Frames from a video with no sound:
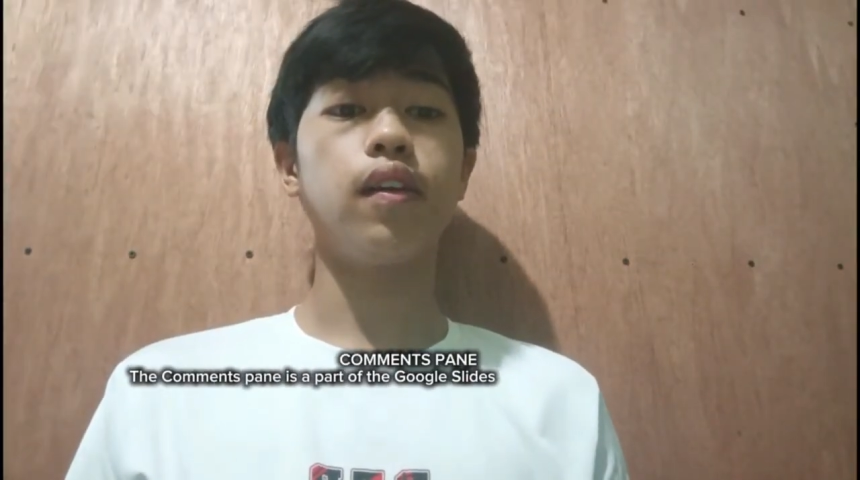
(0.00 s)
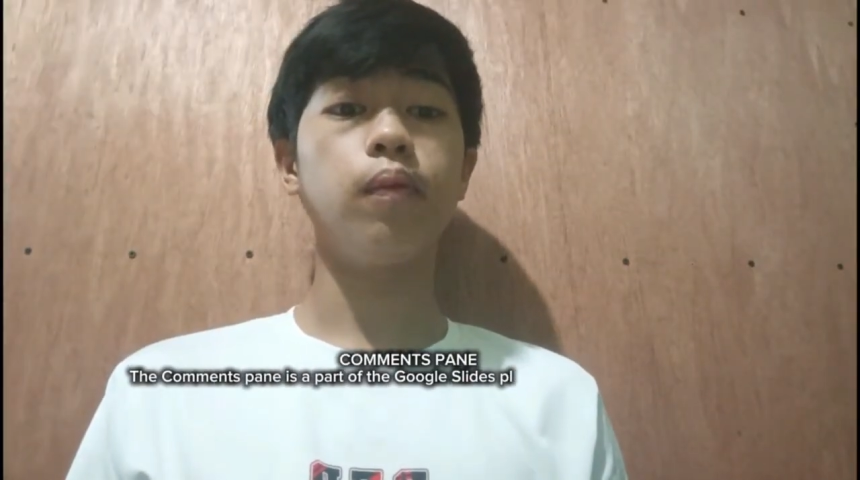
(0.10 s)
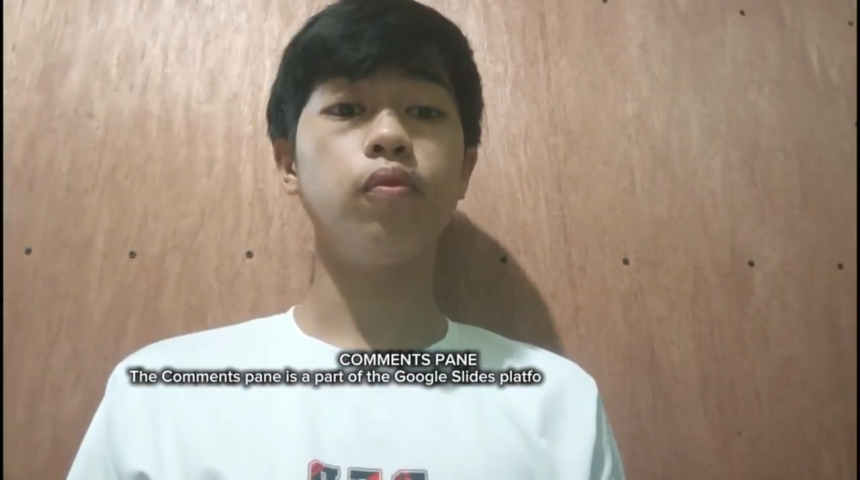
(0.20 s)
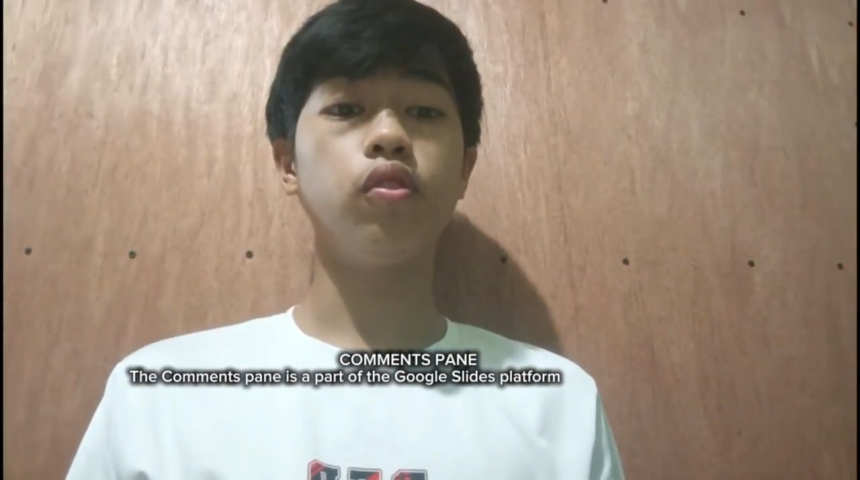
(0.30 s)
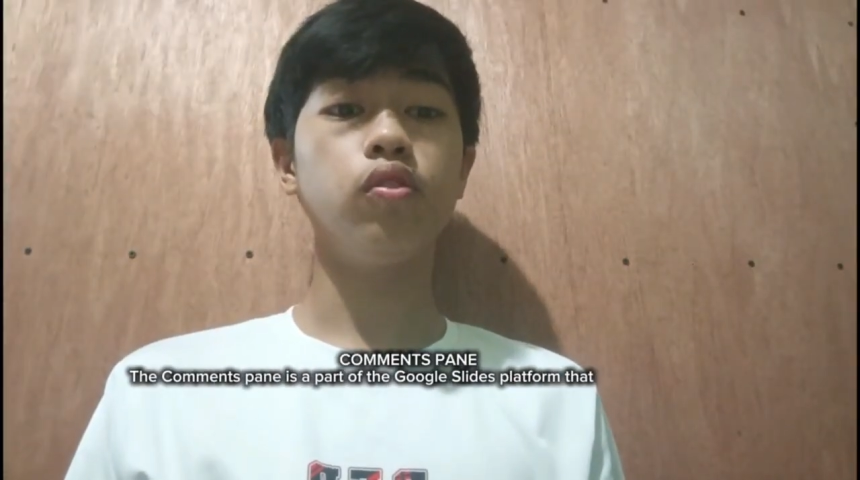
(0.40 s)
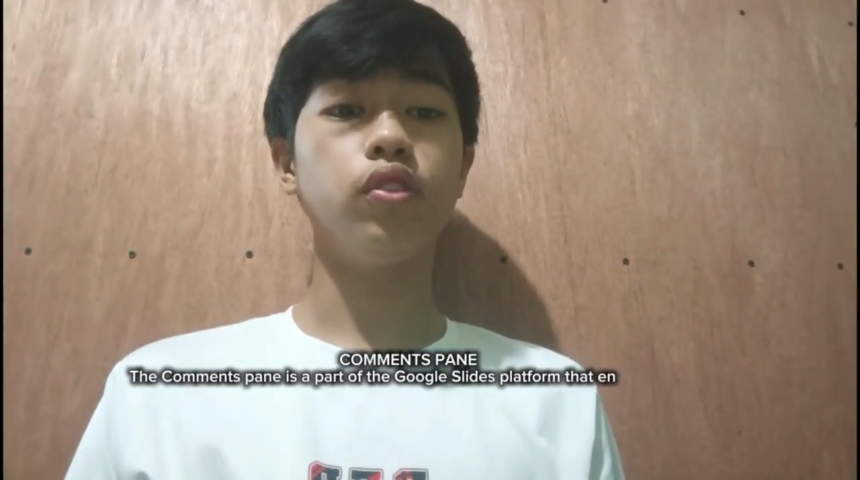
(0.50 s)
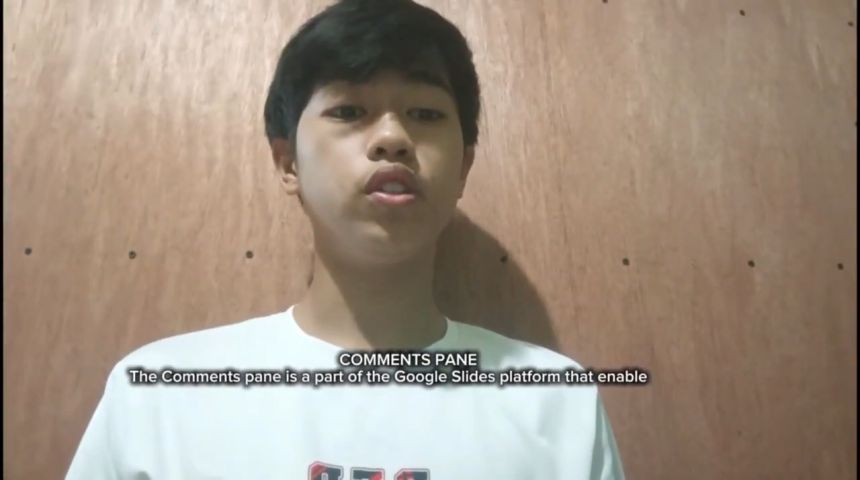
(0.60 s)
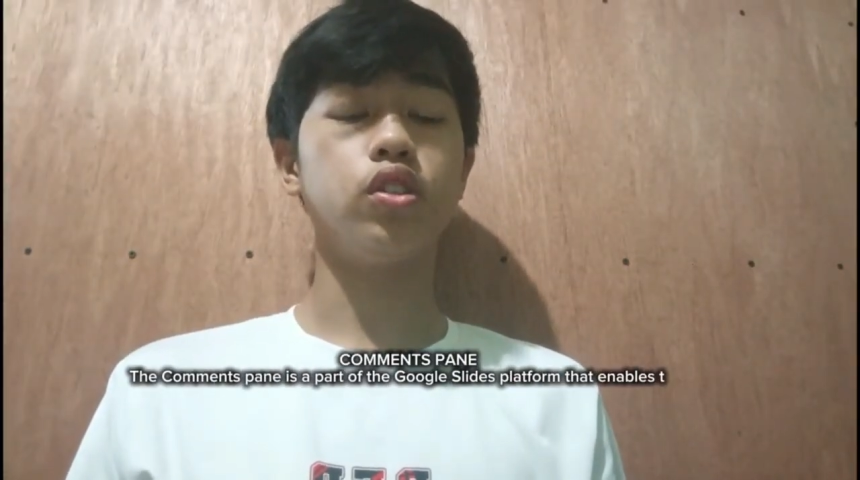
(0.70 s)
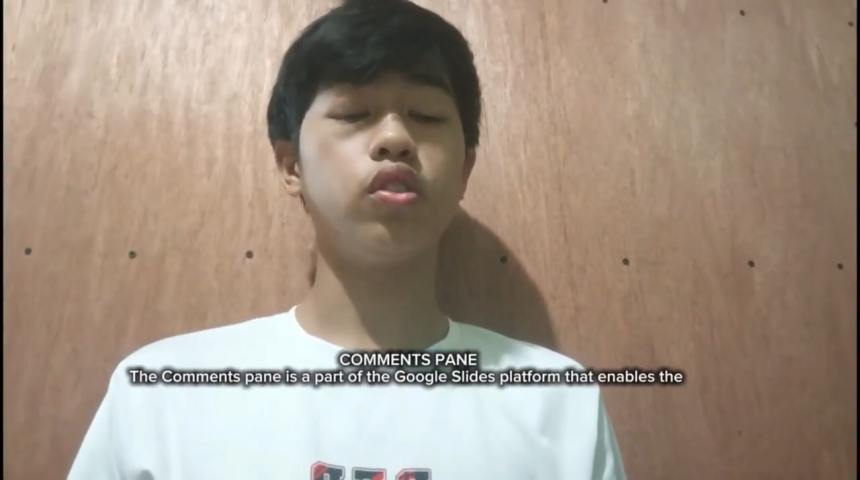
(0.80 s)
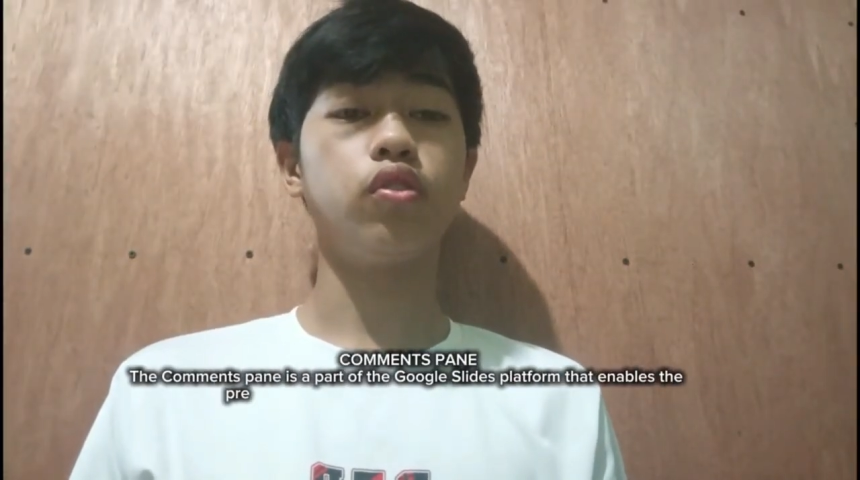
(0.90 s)
helpful
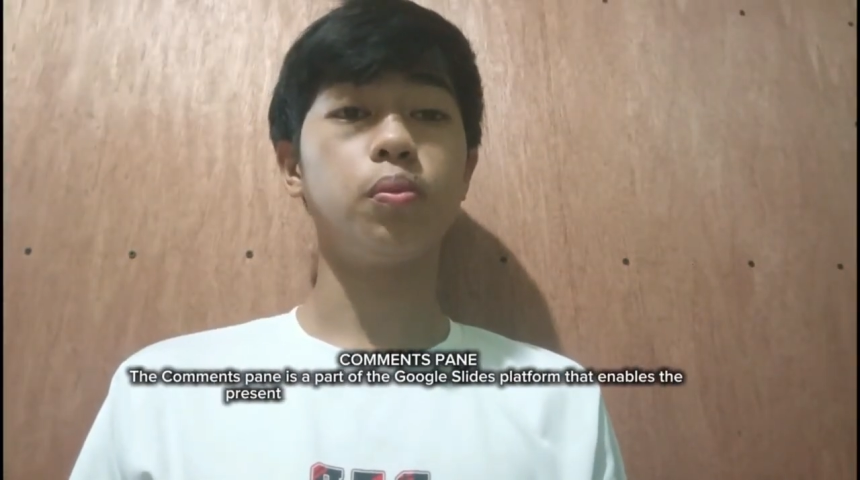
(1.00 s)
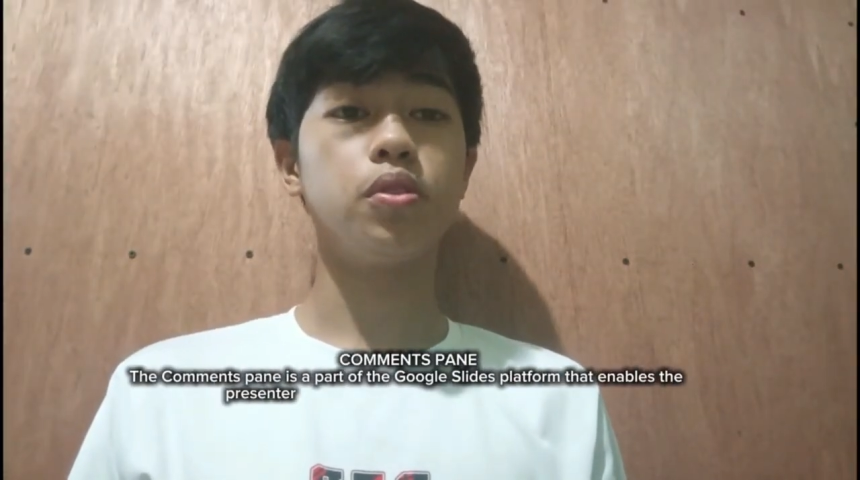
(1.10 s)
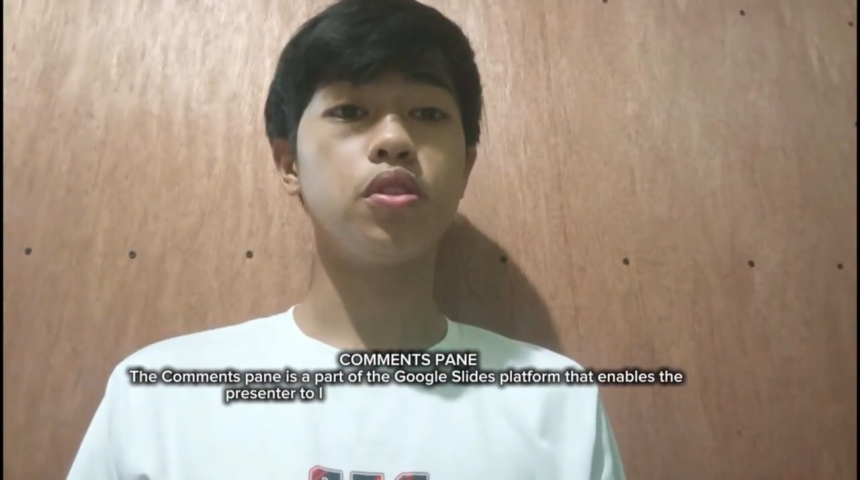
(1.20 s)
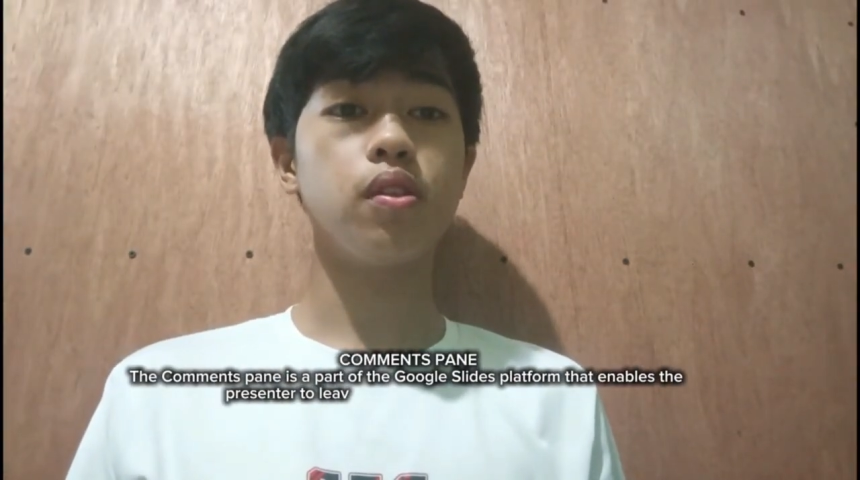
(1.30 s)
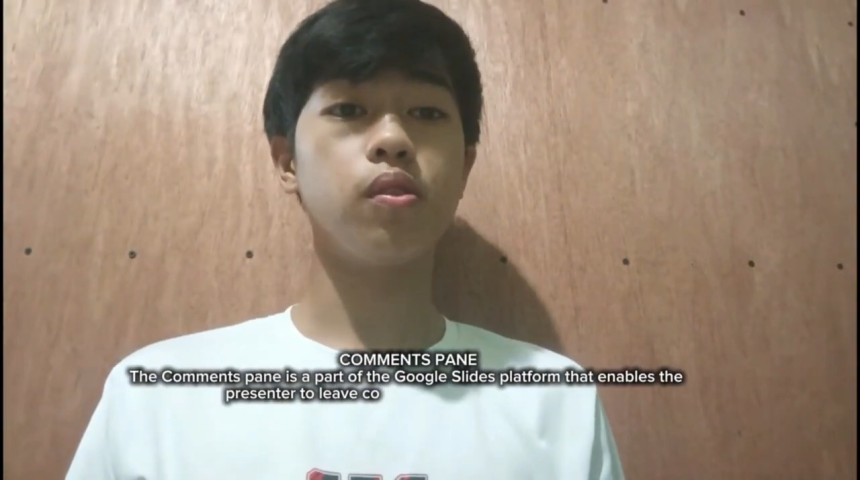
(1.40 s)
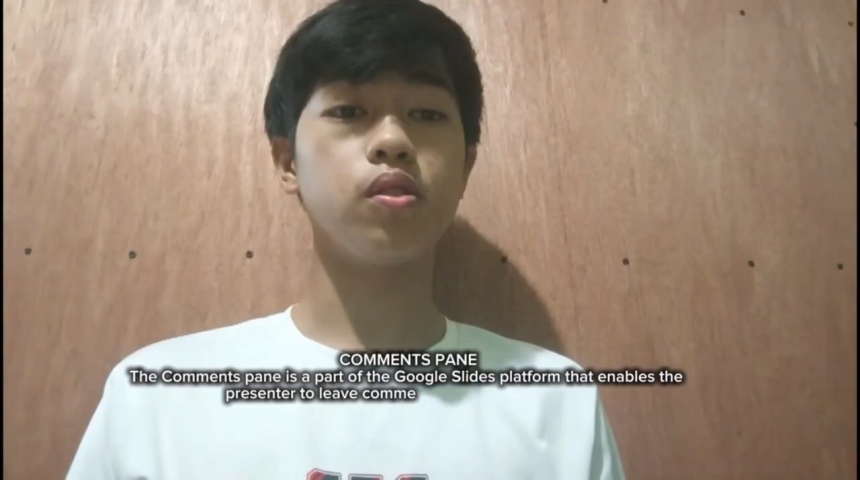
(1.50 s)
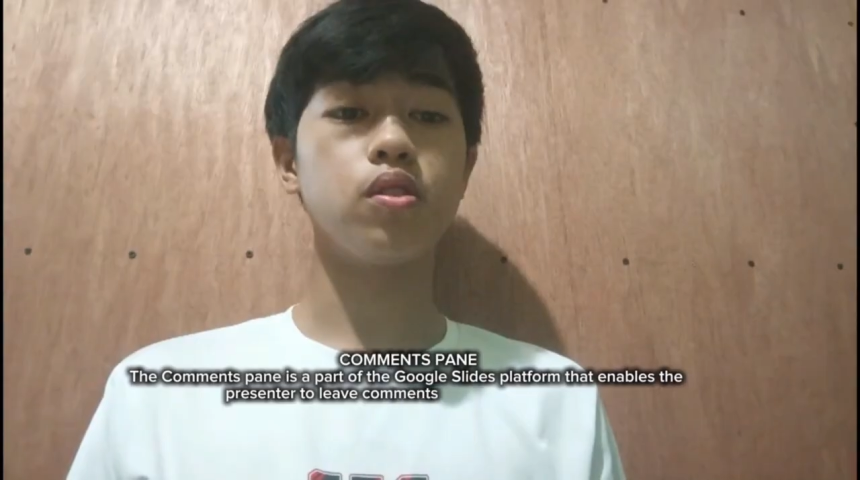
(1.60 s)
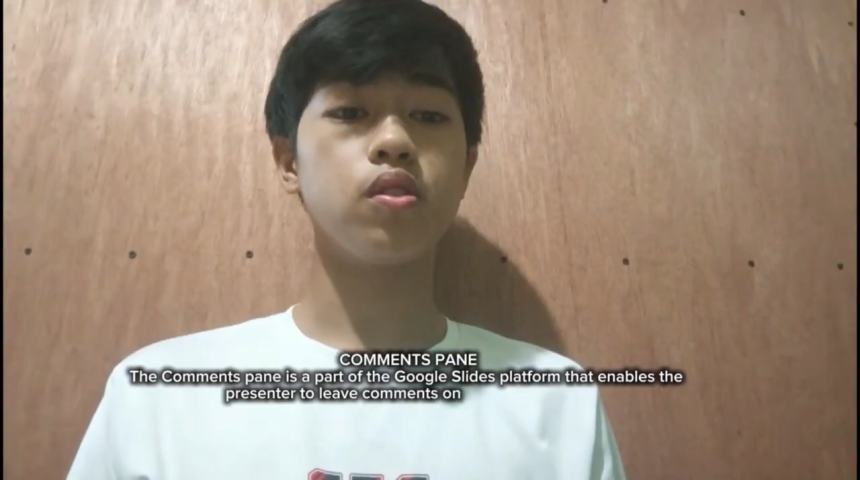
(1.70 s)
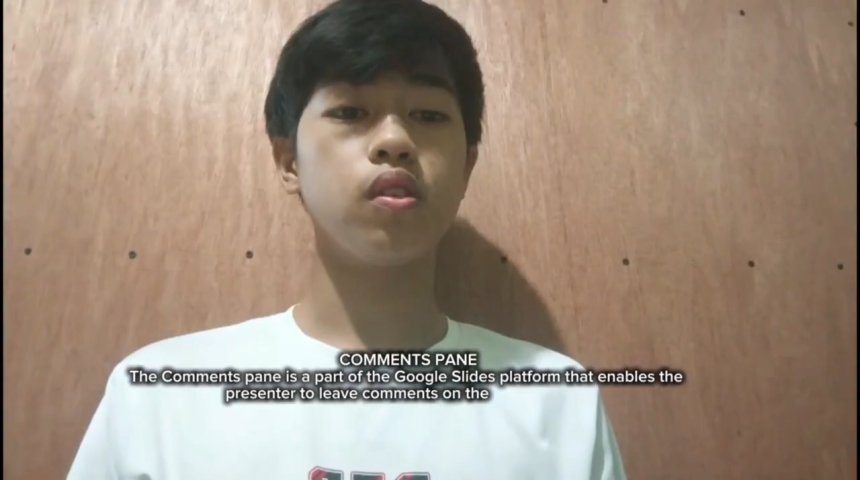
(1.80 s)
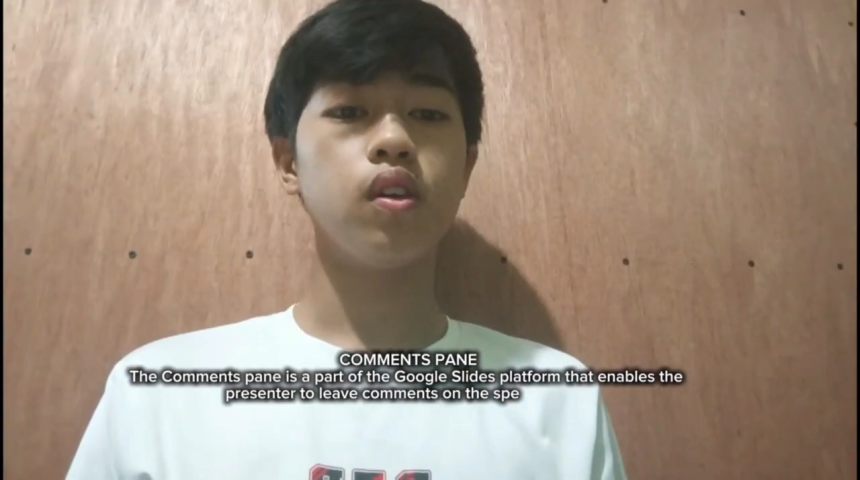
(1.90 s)
feature for
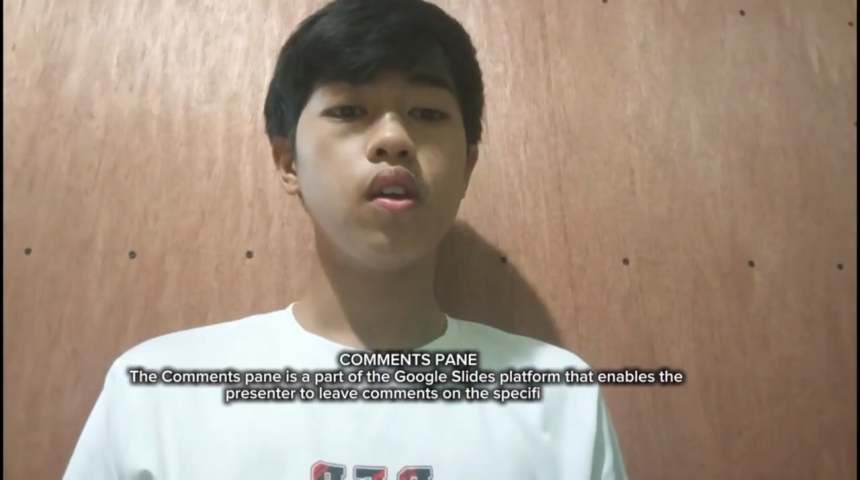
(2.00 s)
presenters.